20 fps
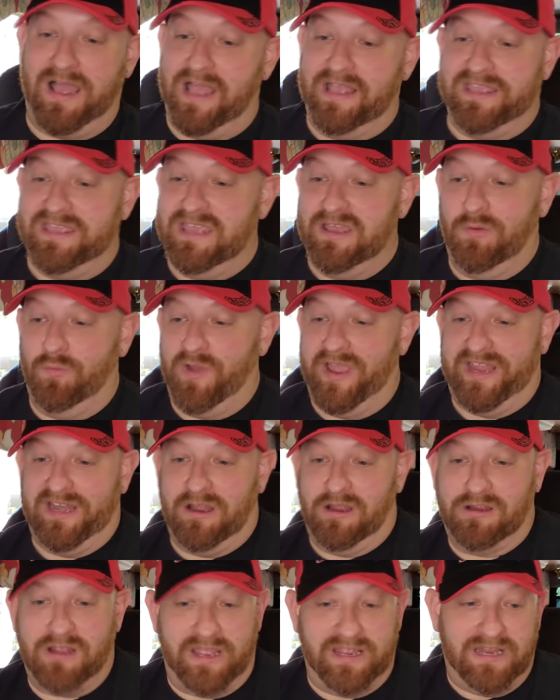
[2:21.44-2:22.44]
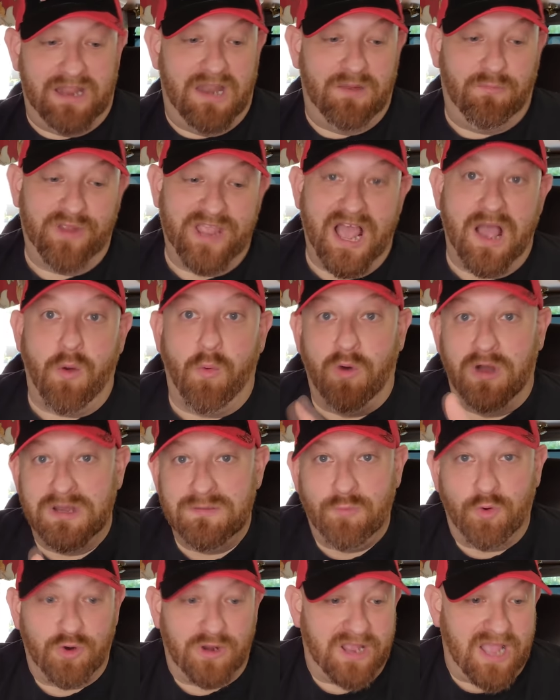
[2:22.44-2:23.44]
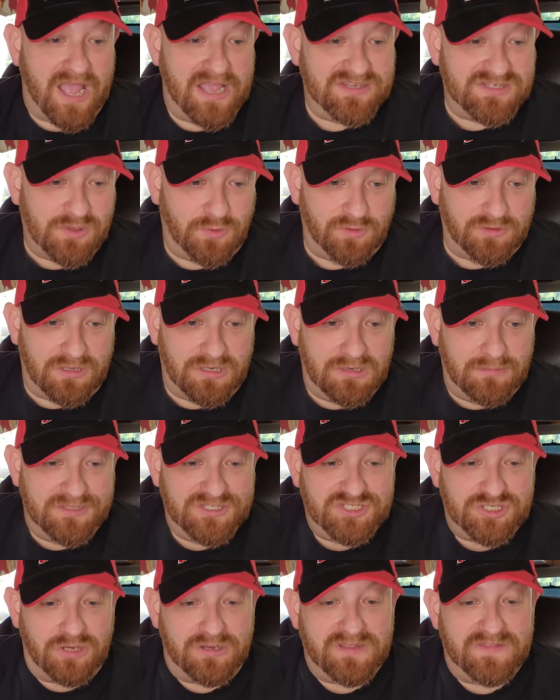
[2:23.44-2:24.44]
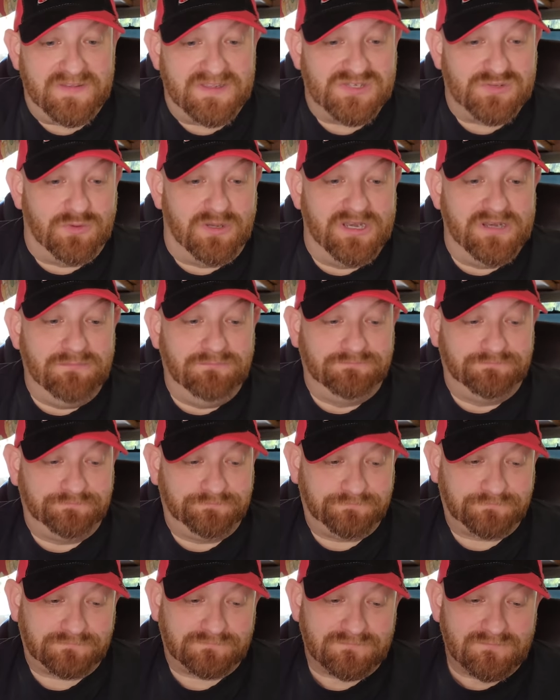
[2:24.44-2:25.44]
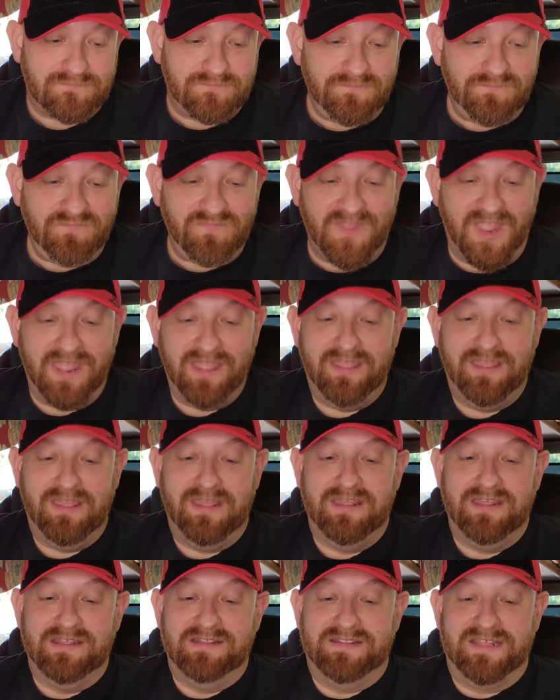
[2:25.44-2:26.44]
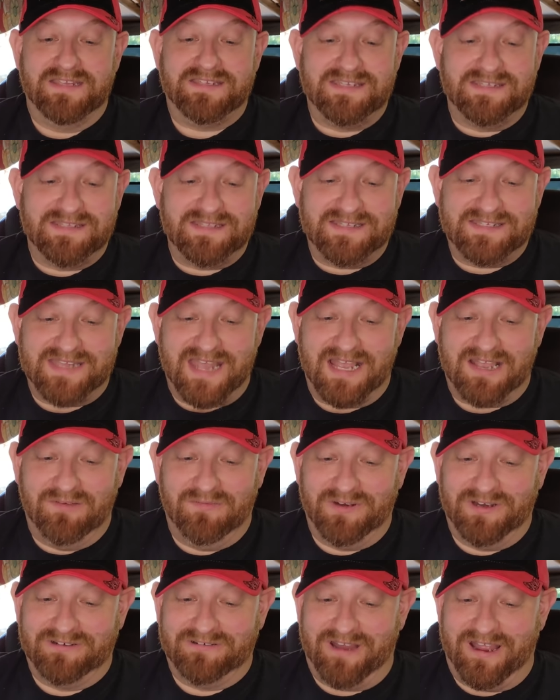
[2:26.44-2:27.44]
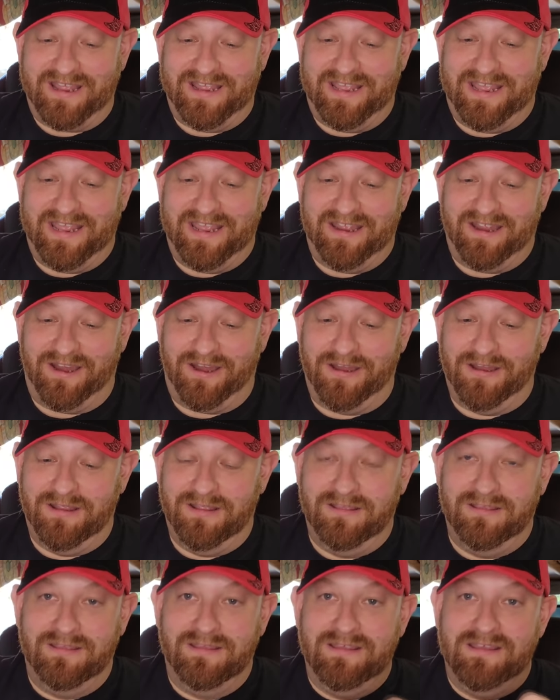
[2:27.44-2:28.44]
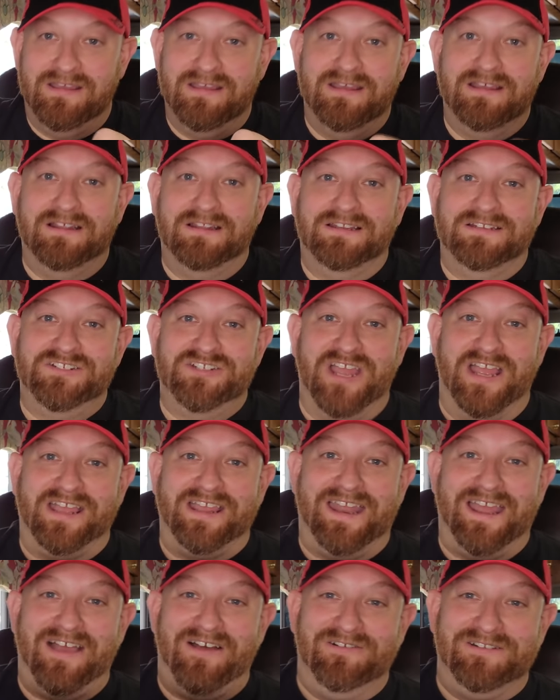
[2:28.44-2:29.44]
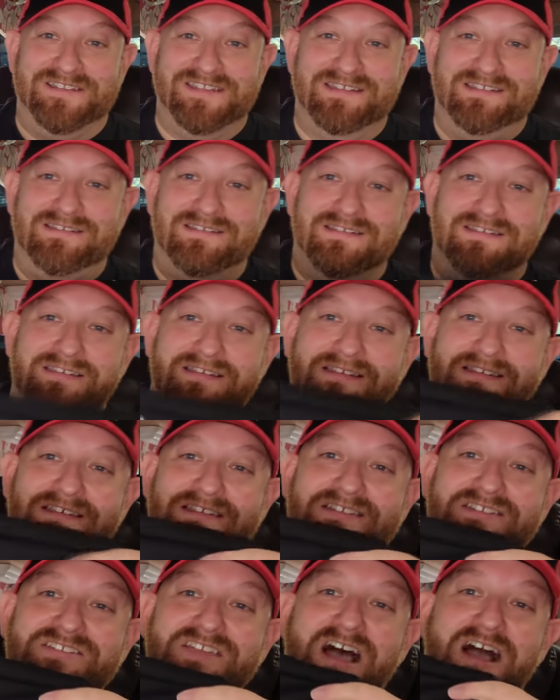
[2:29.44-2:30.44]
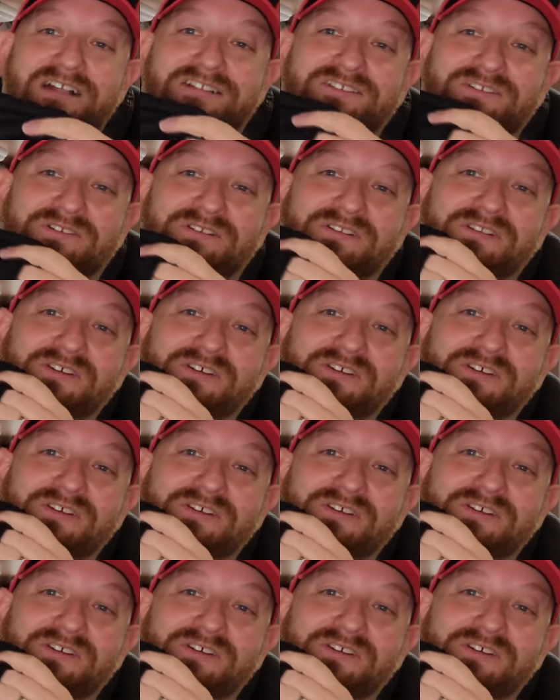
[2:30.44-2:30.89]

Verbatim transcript: I can't wait. All right, and we got one more, guys. Hold on, let me show you this one. This is the second one right here. Check it out. Dr.